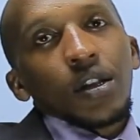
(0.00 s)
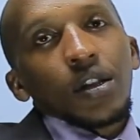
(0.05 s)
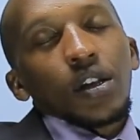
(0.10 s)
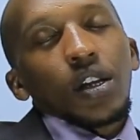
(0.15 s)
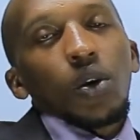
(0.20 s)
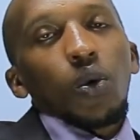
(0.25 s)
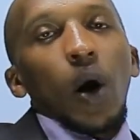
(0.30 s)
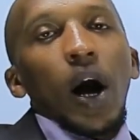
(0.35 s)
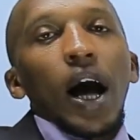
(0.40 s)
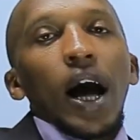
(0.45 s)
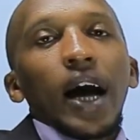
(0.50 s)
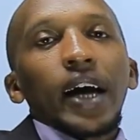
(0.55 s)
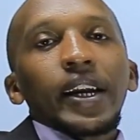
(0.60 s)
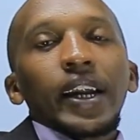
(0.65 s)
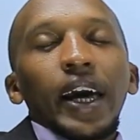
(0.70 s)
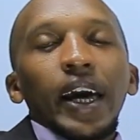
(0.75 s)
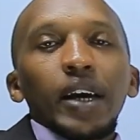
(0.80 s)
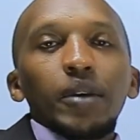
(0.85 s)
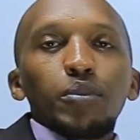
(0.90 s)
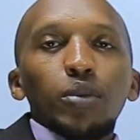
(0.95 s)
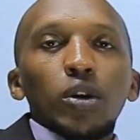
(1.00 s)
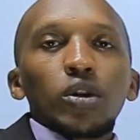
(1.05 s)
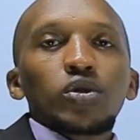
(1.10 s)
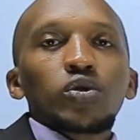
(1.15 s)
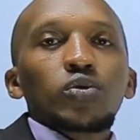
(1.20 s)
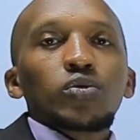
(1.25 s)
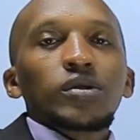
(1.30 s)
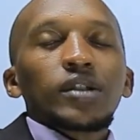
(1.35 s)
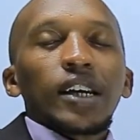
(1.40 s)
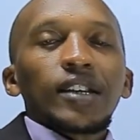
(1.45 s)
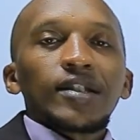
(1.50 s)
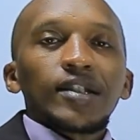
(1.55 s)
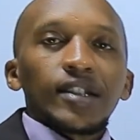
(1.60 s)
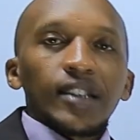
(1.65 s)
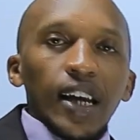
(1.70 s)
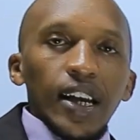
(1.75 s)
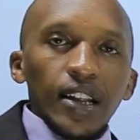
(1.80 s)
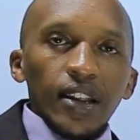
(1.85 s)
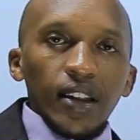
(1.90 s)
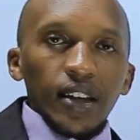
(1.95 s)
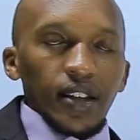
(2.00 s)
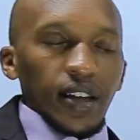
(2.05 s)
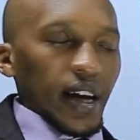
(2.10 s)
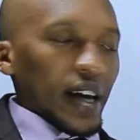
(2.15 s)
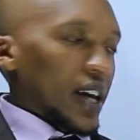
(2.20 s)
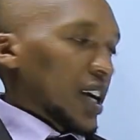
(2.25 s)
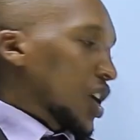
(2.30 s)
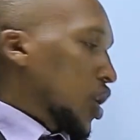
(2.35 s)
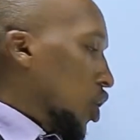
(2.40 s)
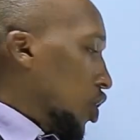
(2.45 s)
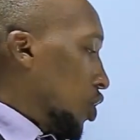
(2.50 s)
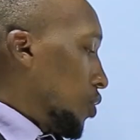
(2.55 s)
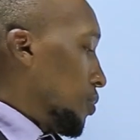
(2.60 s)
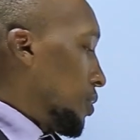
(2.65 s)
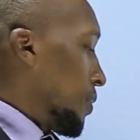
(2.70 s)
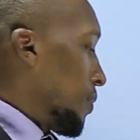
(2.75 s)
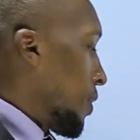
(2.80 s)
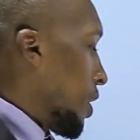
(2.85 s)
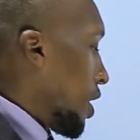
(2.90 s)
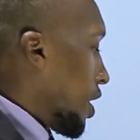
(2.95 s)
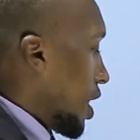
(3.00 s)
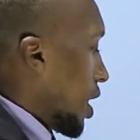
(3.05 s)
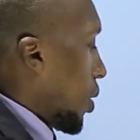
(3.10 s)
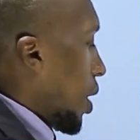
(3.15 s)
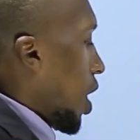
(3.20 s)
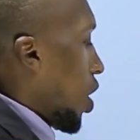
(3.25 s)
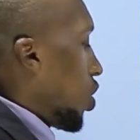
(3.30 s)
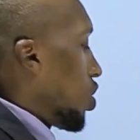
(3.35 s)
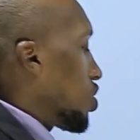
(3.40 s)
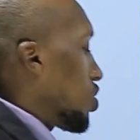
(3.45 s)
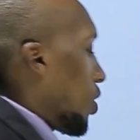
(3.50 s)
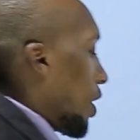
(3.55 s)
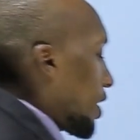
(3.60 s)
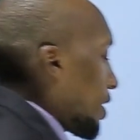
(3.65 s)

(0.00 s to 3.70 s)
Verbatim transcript: they were unable to sustain their economy. They were also